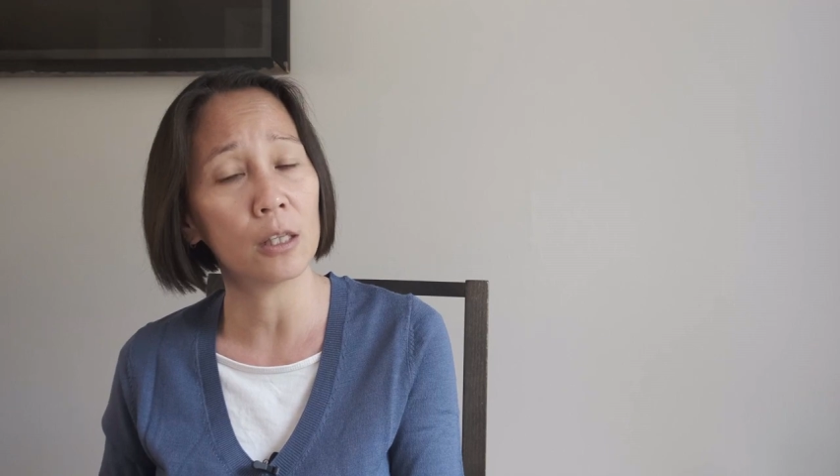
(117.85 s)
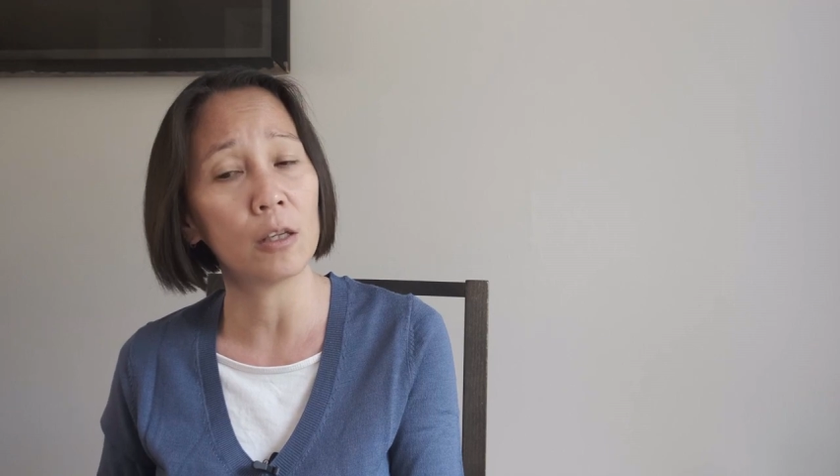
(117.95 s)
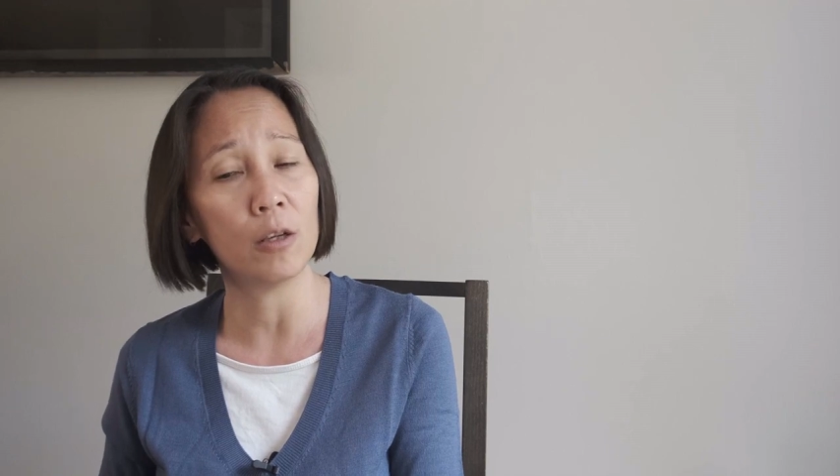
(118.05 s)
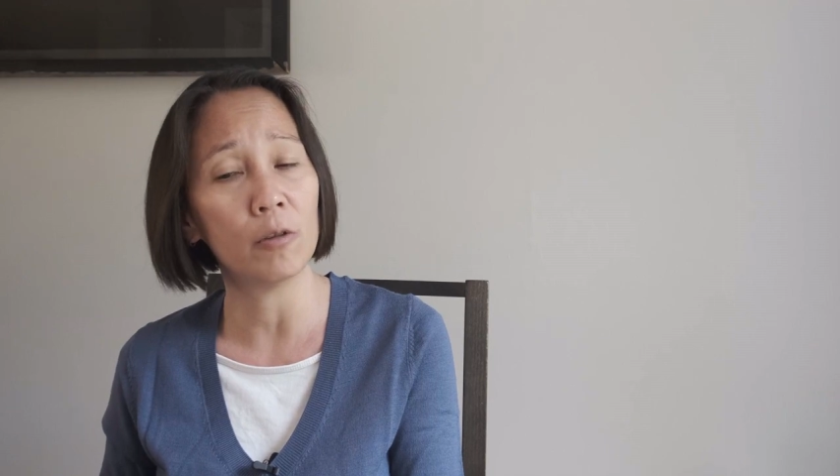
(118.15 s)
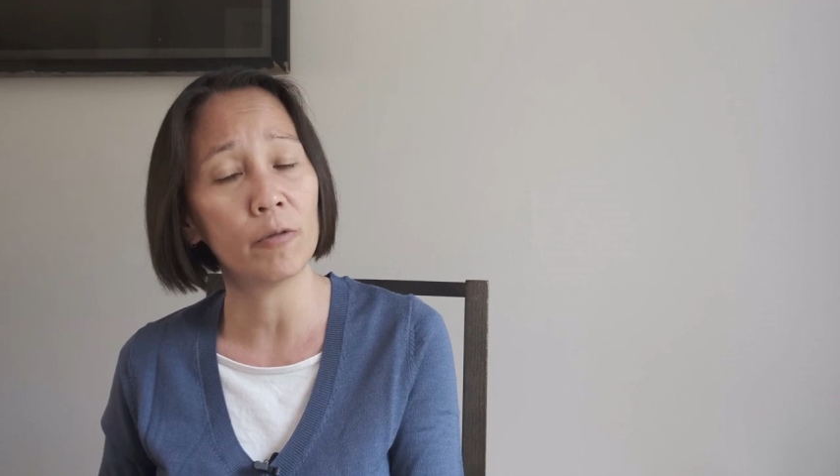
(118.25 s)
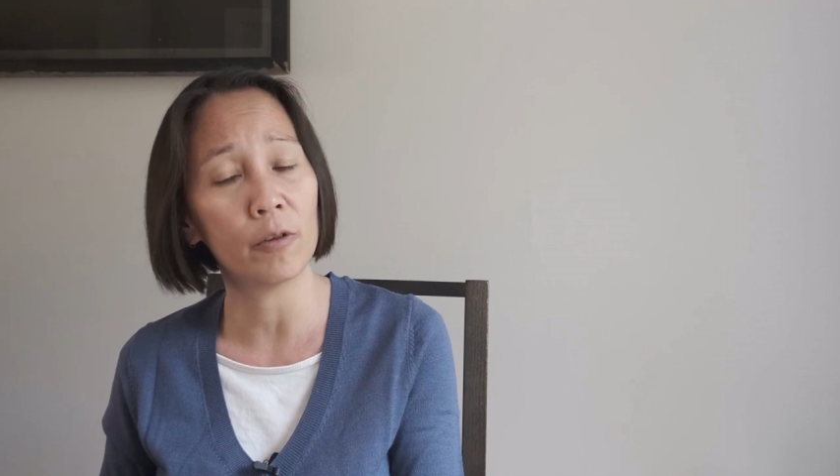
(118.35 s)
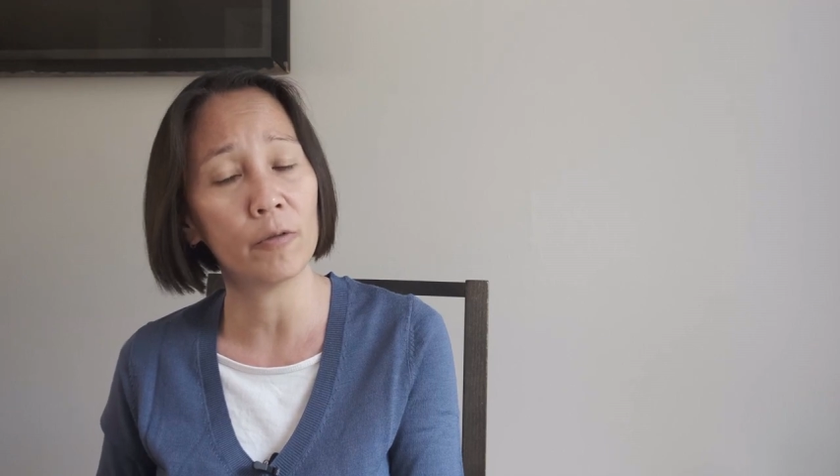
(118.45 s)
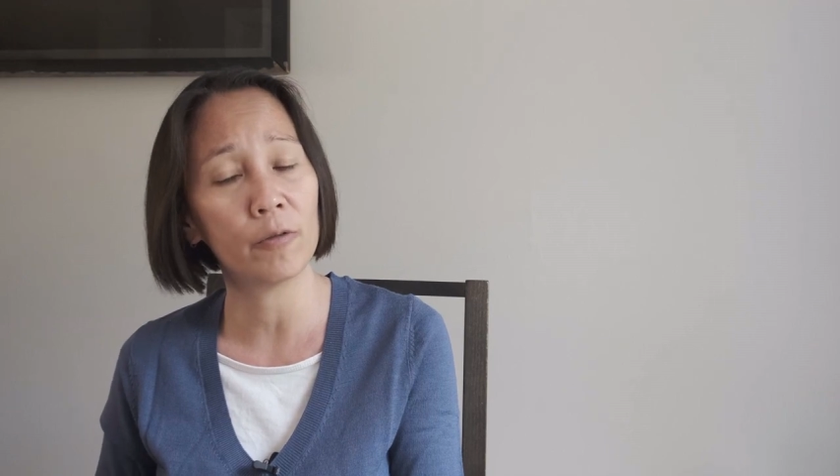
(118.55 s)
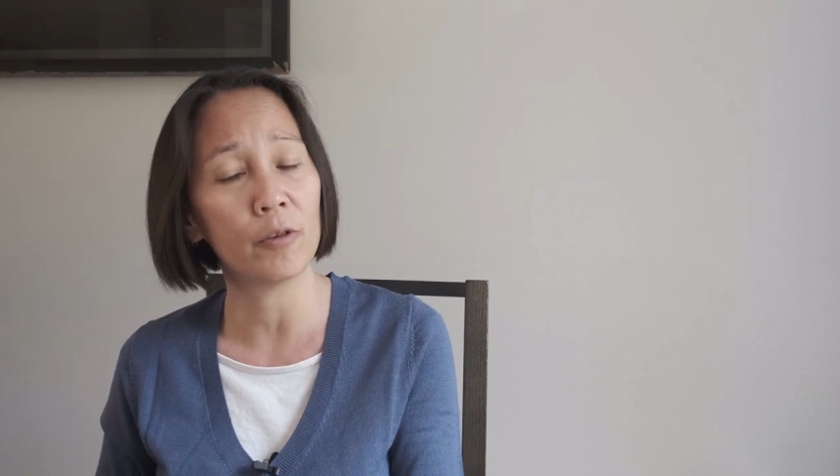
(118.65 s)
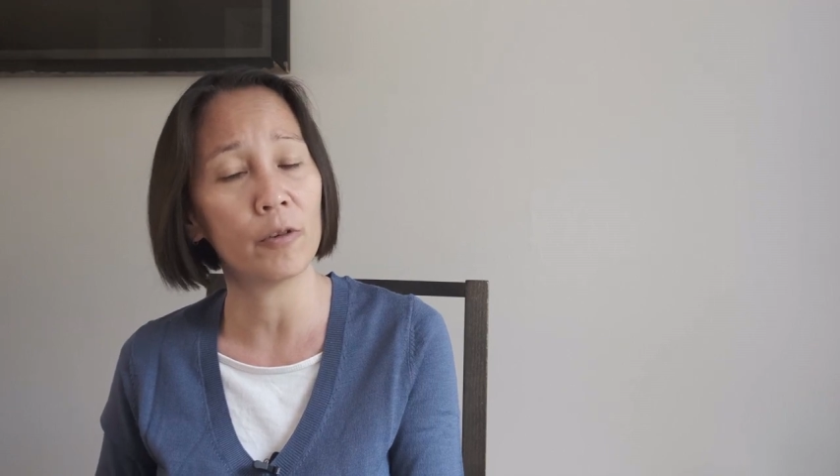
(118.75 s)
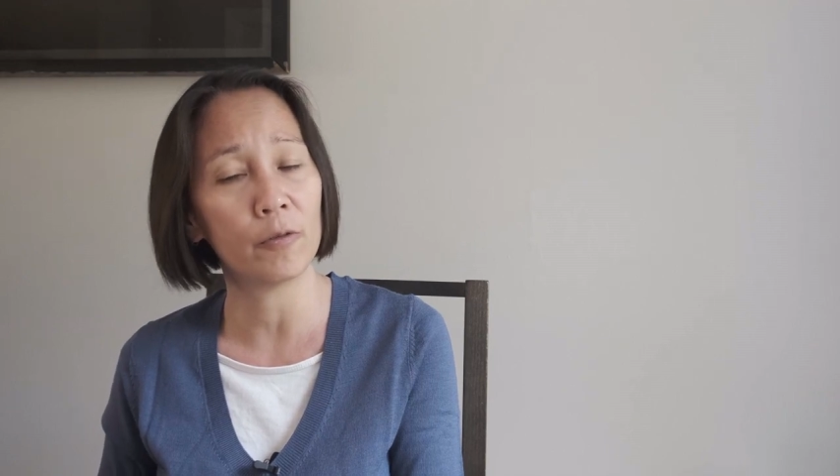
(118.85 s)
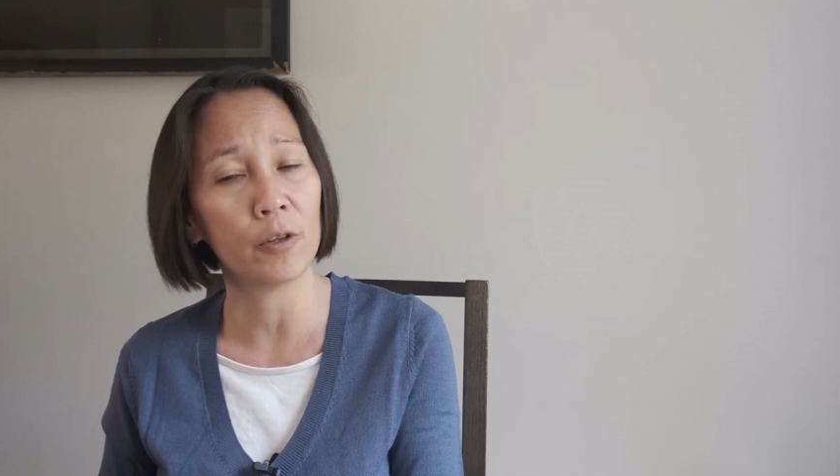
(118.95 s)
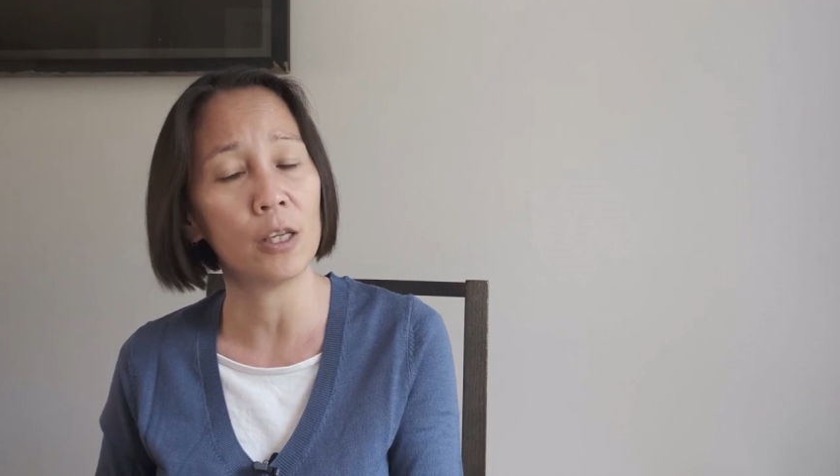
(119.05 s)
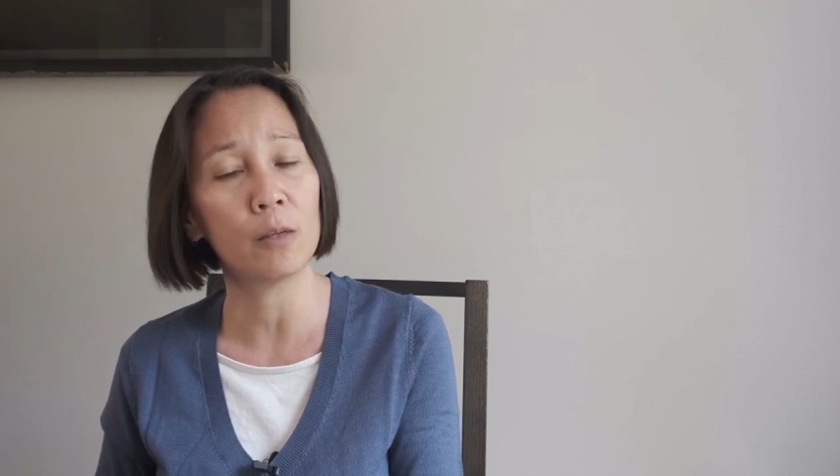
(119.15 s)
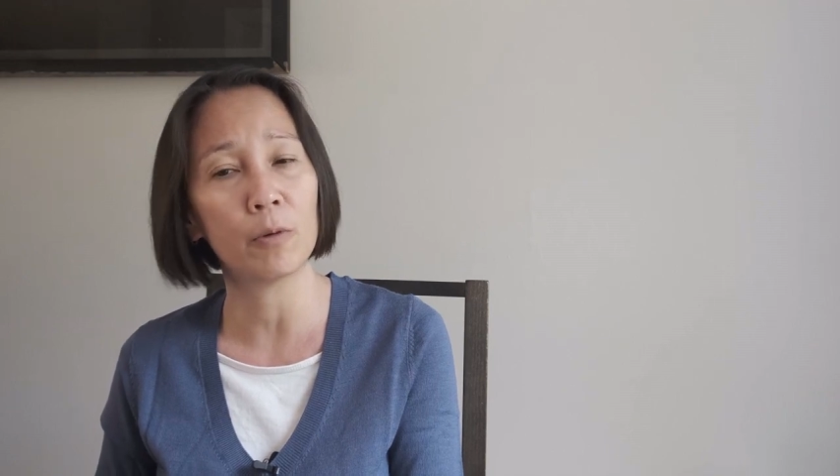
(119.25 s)
you know,
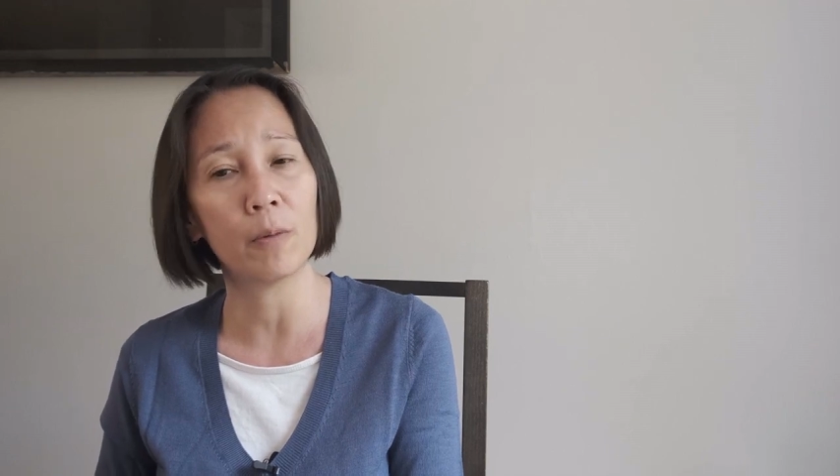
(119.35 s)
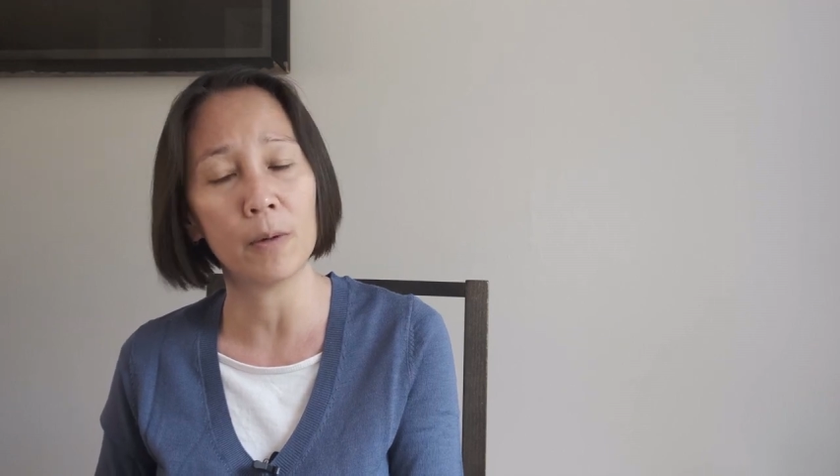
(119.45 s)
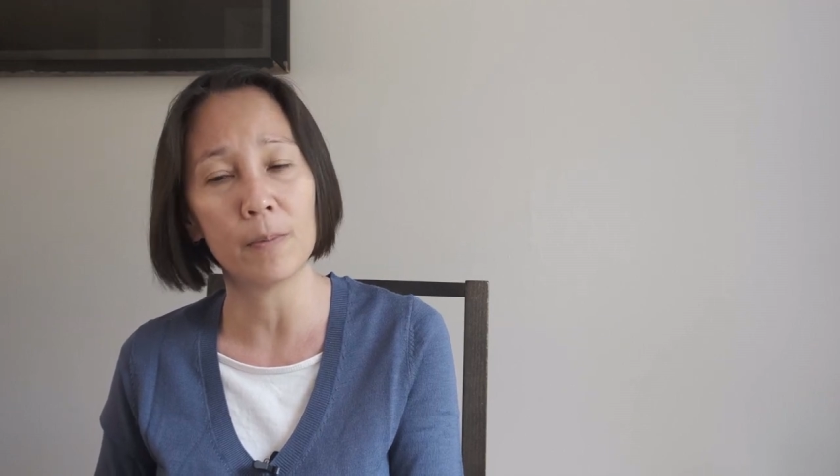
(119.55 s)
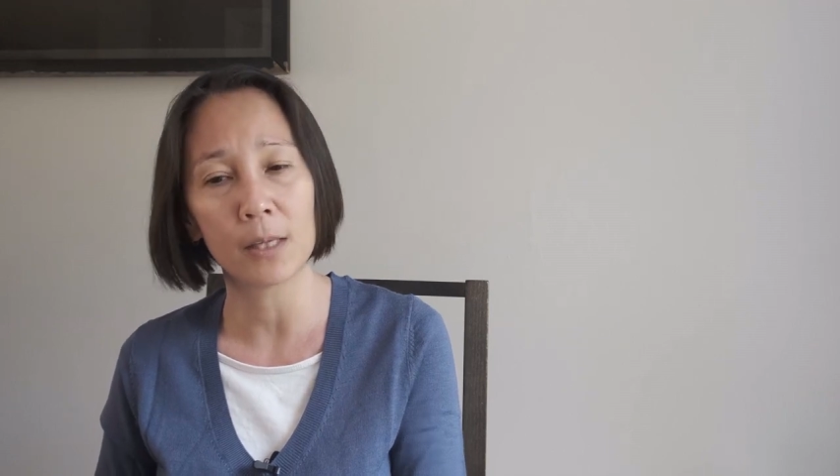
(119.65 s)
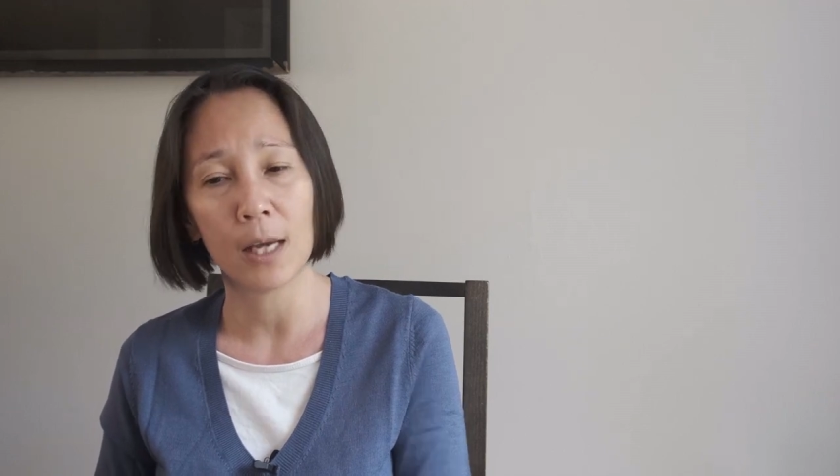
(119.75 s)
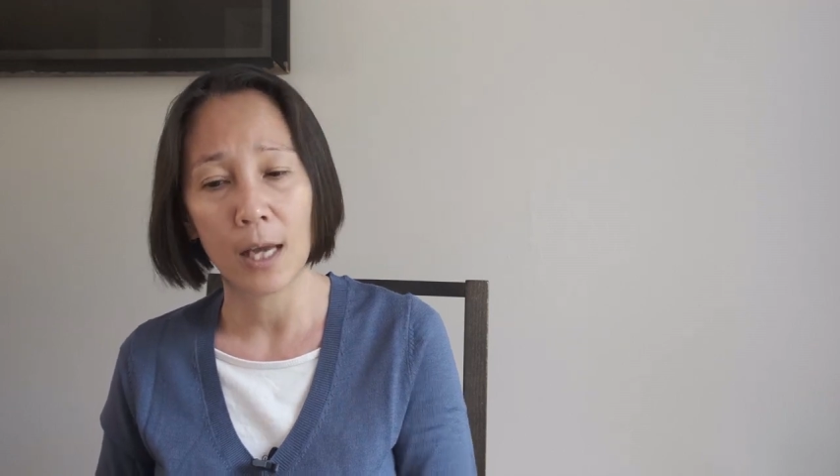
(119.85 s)
for these problems.